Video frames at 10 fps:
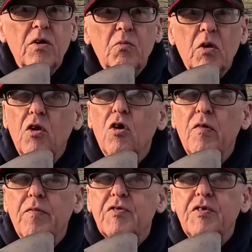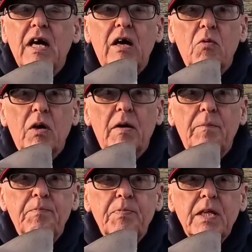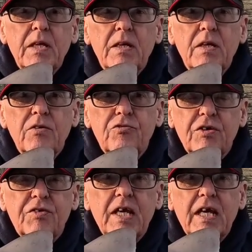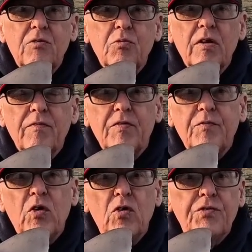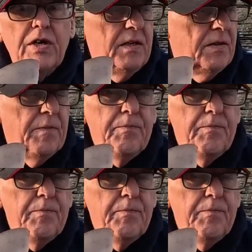We're nervous now, just in case one of us falls in.